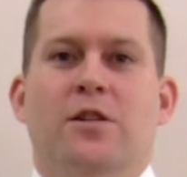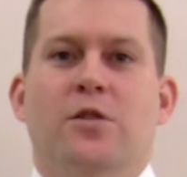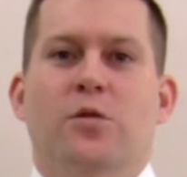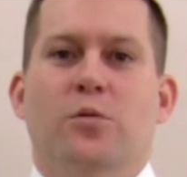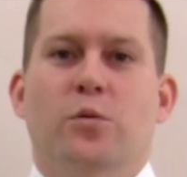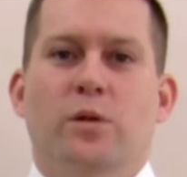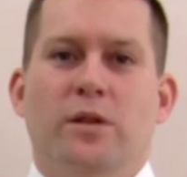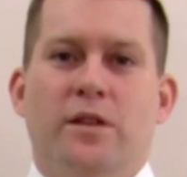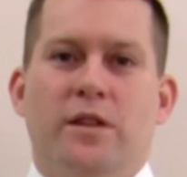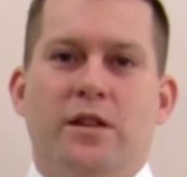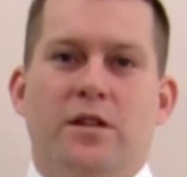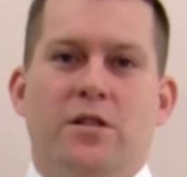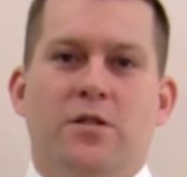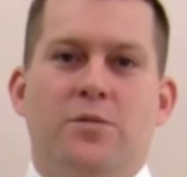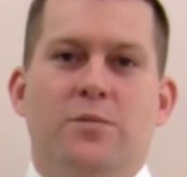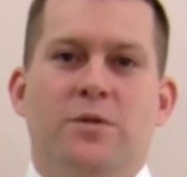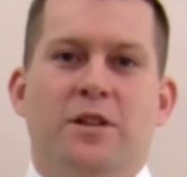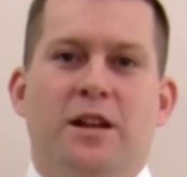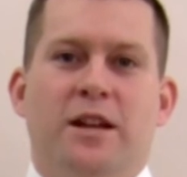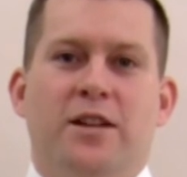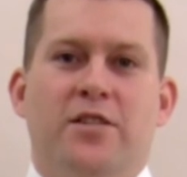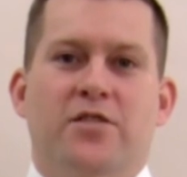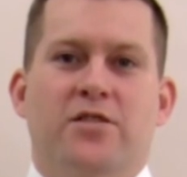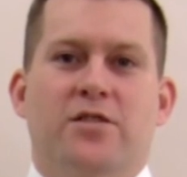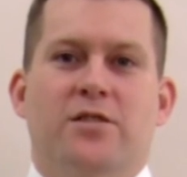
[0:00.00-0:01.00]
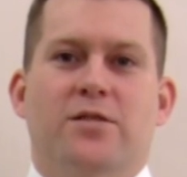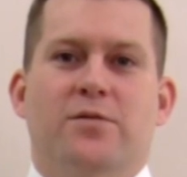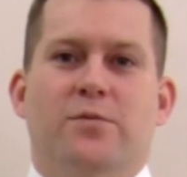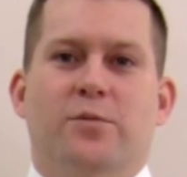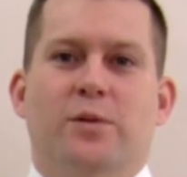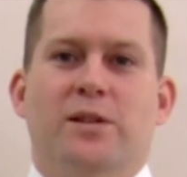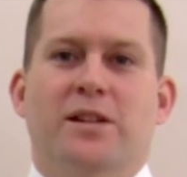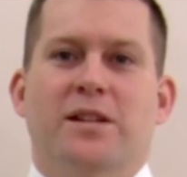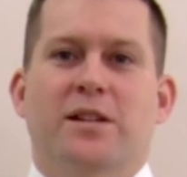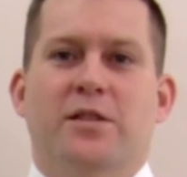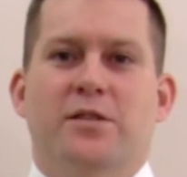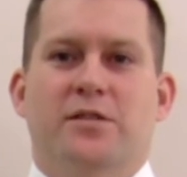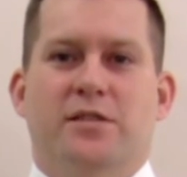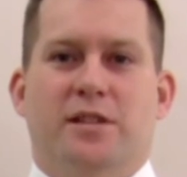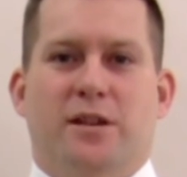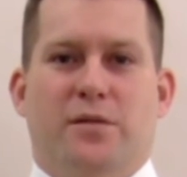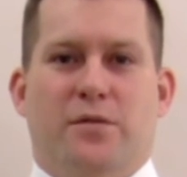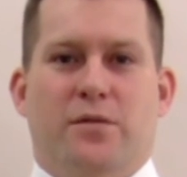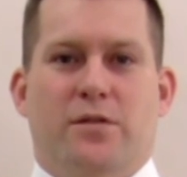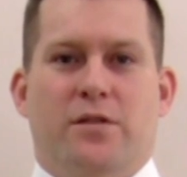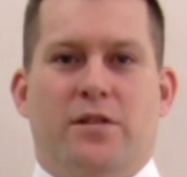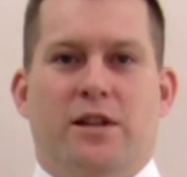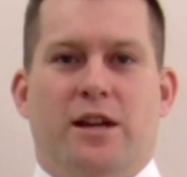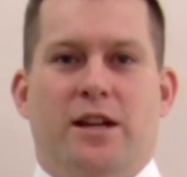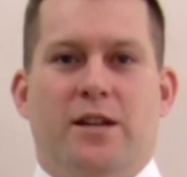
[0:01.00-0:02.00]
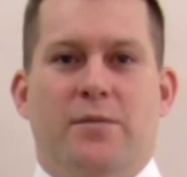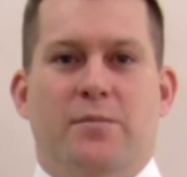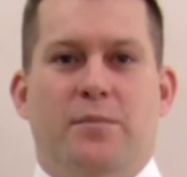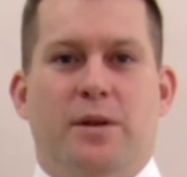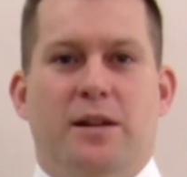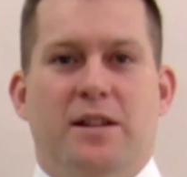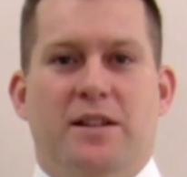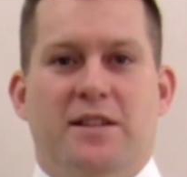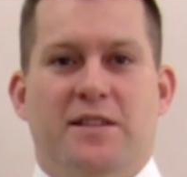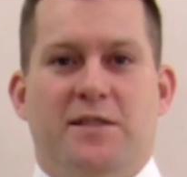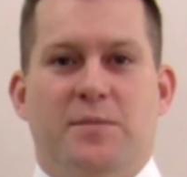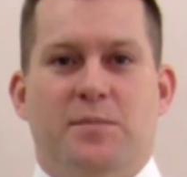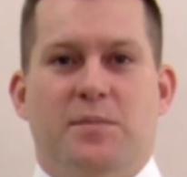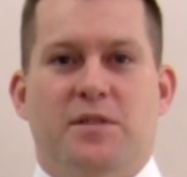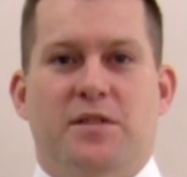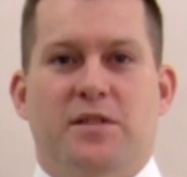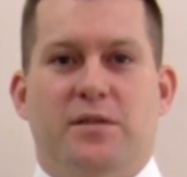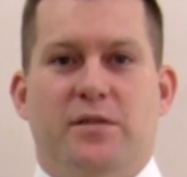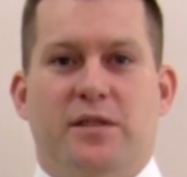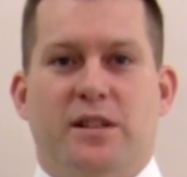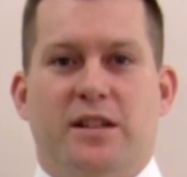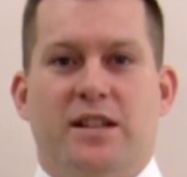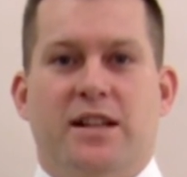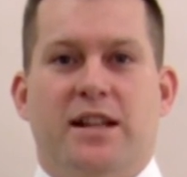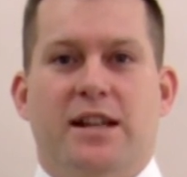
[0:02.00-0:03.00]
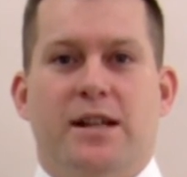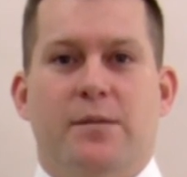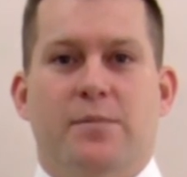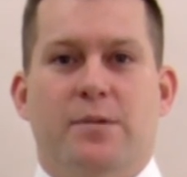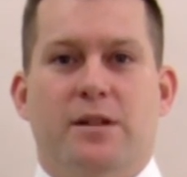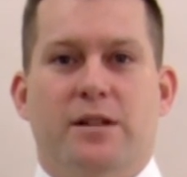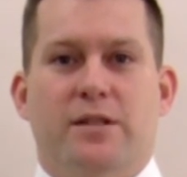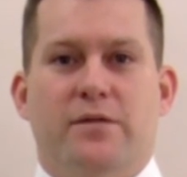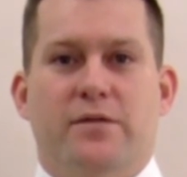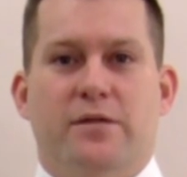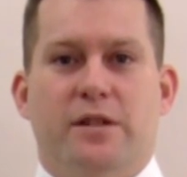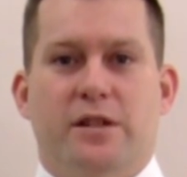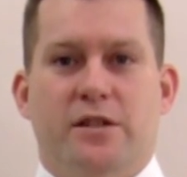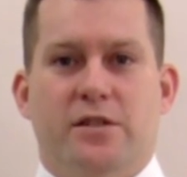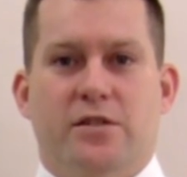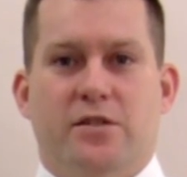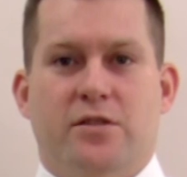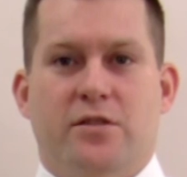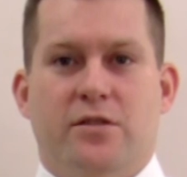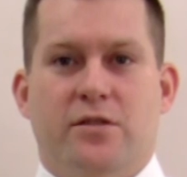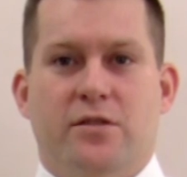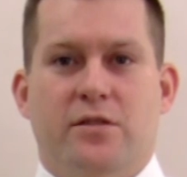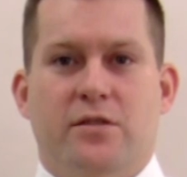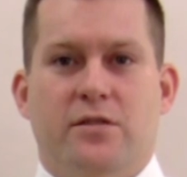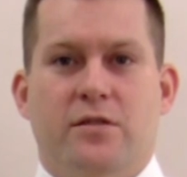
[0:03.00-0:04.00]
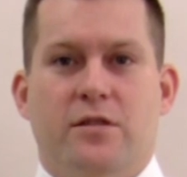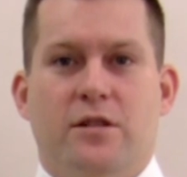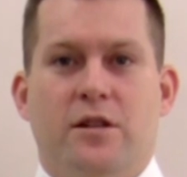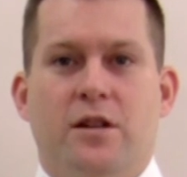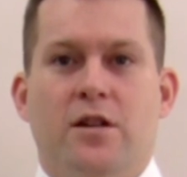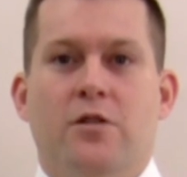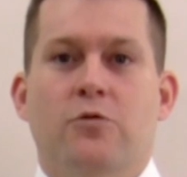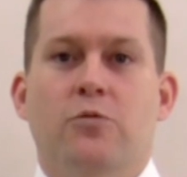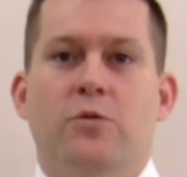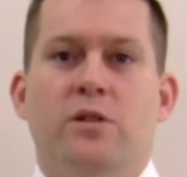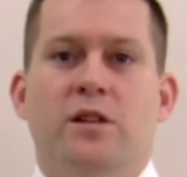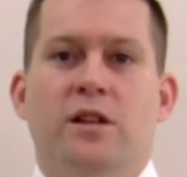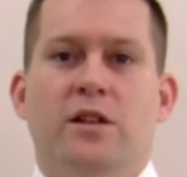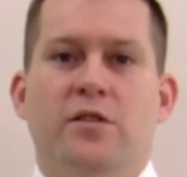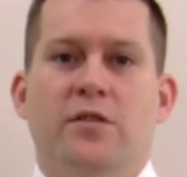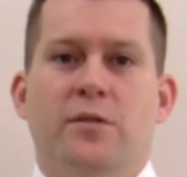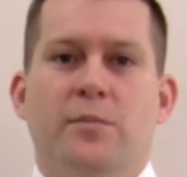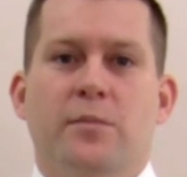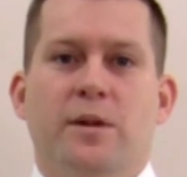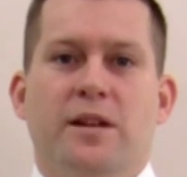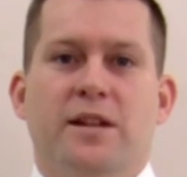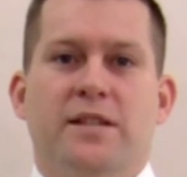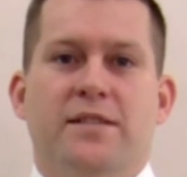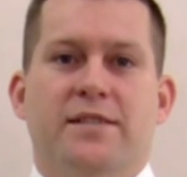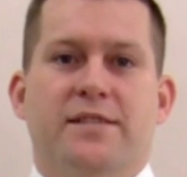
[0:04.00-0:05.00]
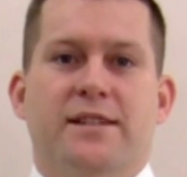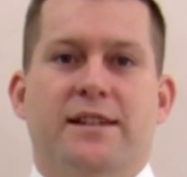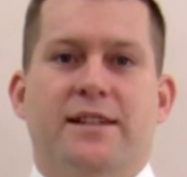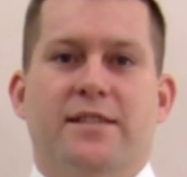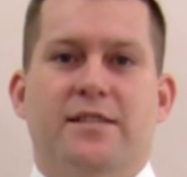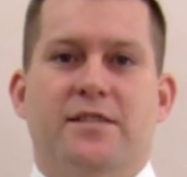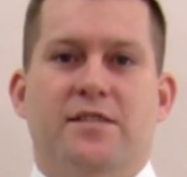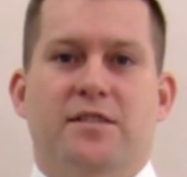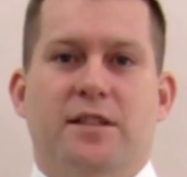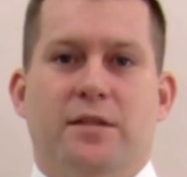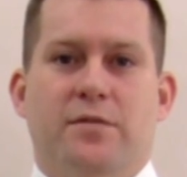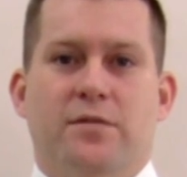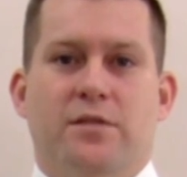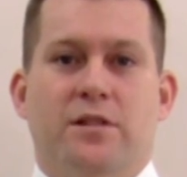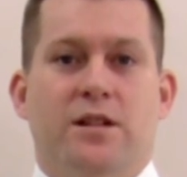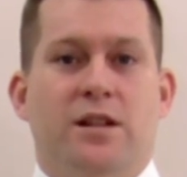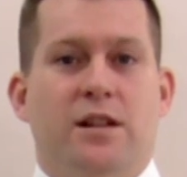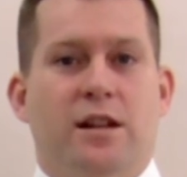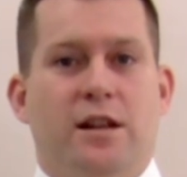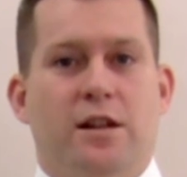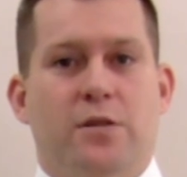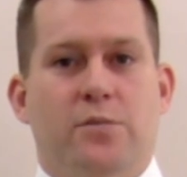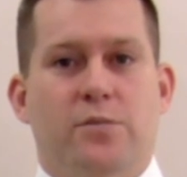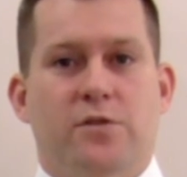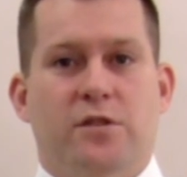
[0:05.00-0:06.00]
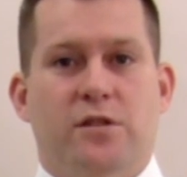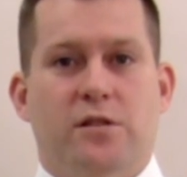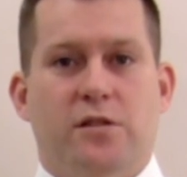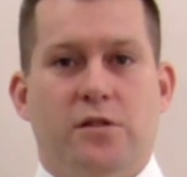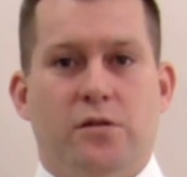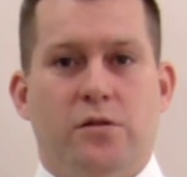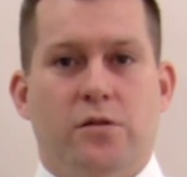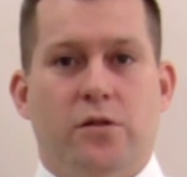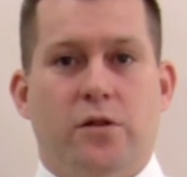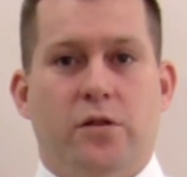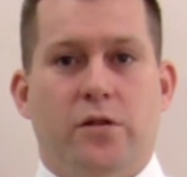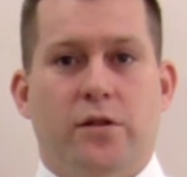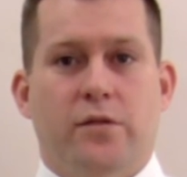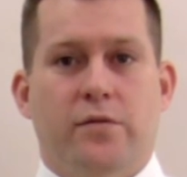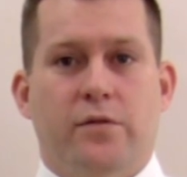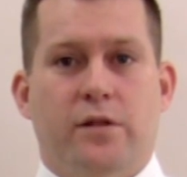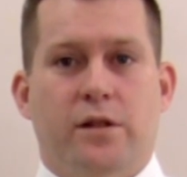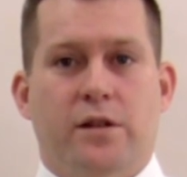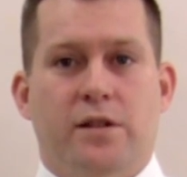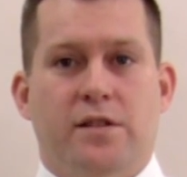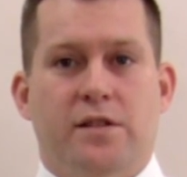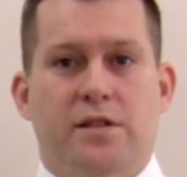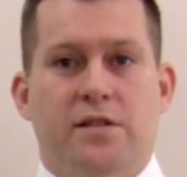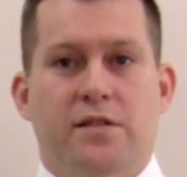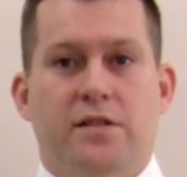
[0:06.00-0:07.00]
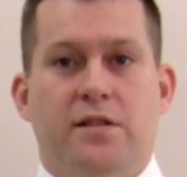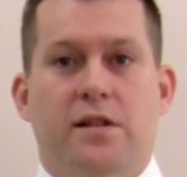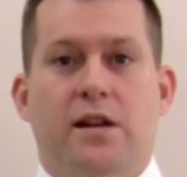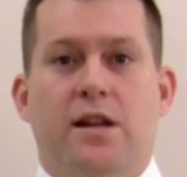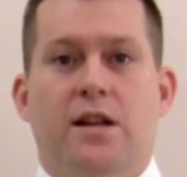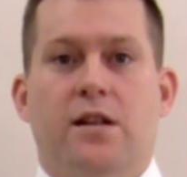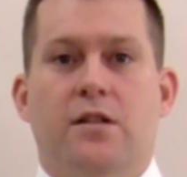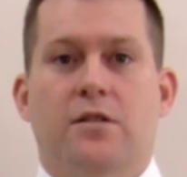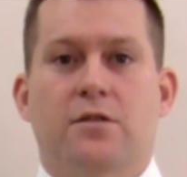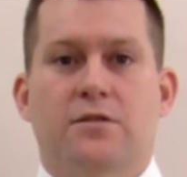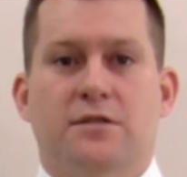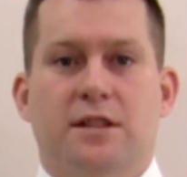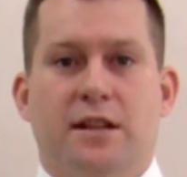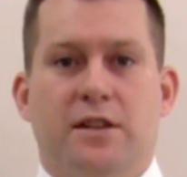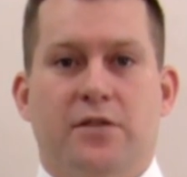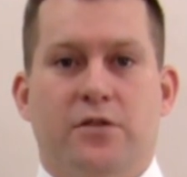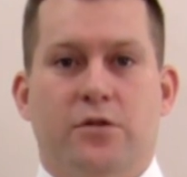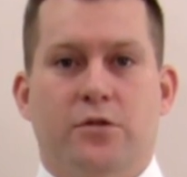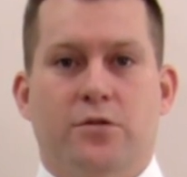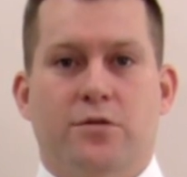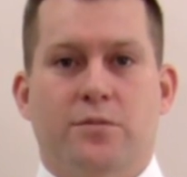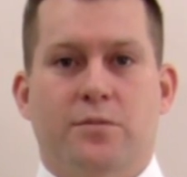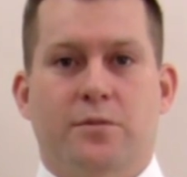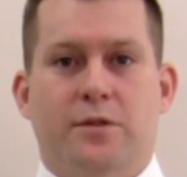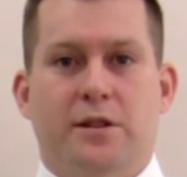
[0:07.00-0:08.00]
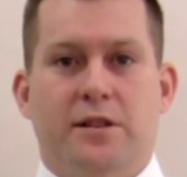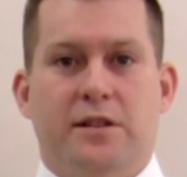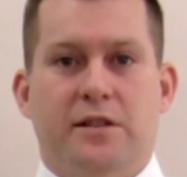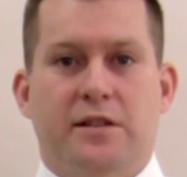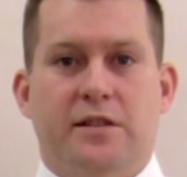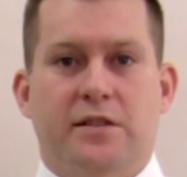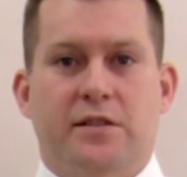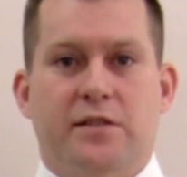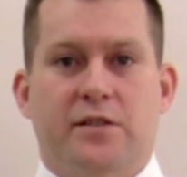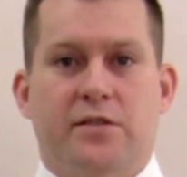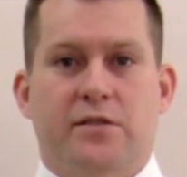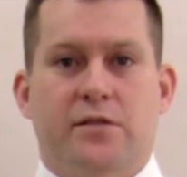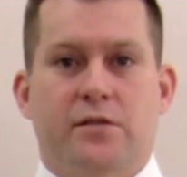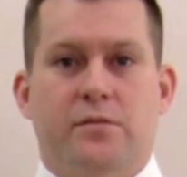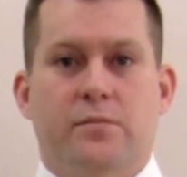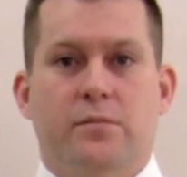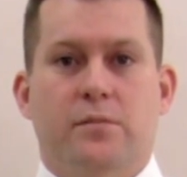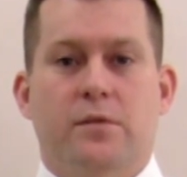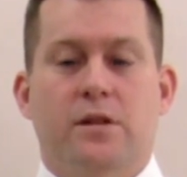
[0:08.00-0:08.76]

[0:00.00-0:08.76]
With the combination of Windows 7 and embedded specific enabling features, Windows Embedded Standard 7 can help secure your devices and lock down your operating system,